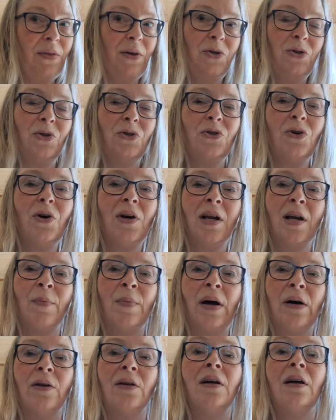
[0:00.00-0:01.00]
that you're talking
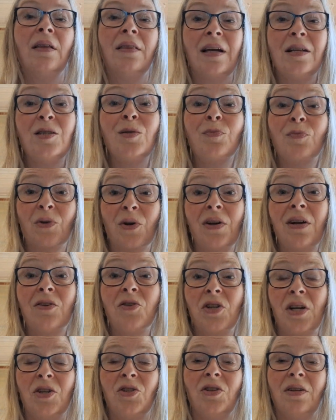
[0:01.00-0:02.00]
about. That's
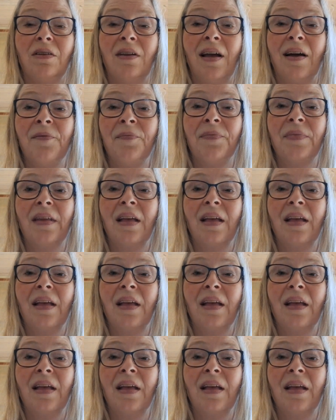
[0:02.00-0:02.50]
pronunciation, yeah?